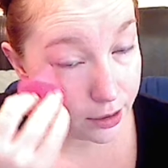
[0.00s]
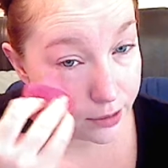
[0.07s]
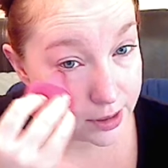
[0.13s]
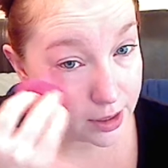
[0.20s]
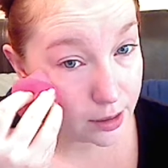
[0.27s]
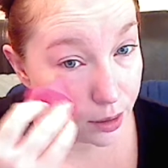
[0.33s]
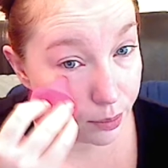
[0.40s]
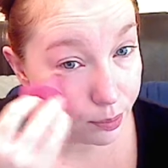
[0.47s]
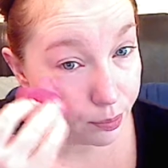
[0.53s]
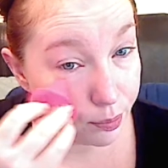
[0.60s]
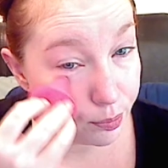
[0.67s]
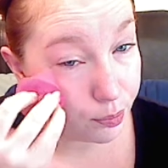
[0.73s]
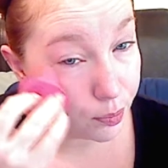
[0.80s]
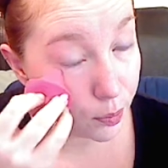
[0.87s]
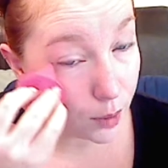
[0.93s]
using the
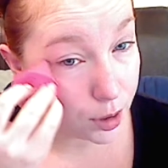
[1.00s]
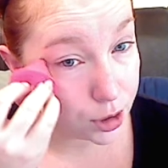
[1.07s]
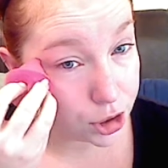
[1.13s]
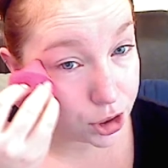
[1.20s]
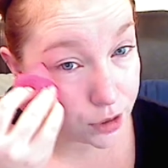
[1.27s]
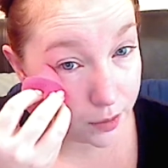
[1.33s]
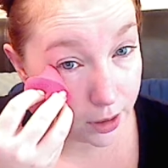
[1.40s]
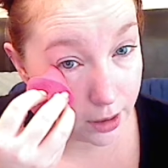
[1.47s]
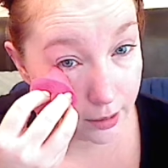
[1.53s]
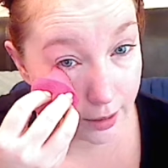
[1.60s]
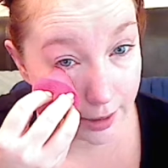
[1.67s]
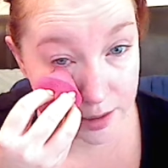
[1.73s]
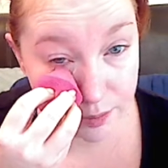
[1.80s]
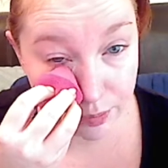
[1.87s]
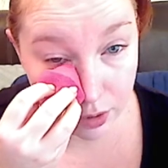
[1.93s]
brush you need
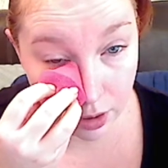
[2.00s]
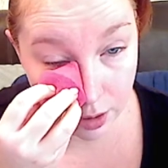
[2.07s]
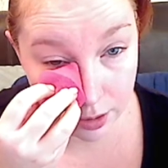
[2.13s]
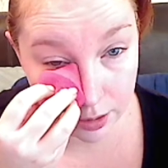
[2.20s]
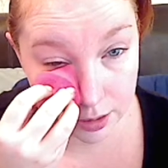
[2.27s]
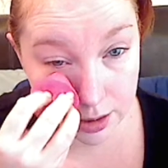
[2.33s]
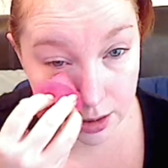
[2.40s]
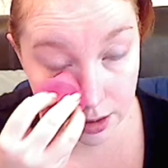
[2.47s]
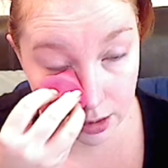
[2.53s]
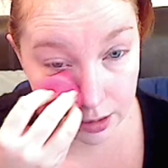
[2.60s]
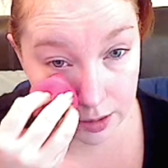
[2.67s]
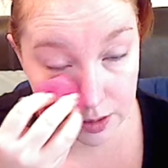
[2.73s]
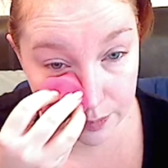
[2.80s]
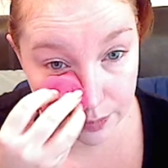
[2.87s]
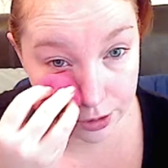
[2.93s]
less product than the
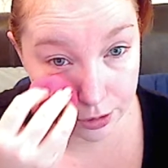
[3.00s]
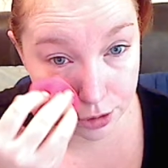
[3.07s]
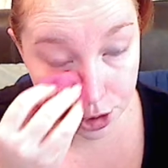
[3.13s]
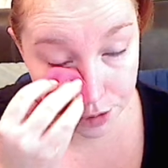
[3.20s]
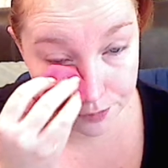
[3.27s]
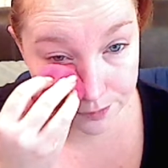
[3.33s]
sponge.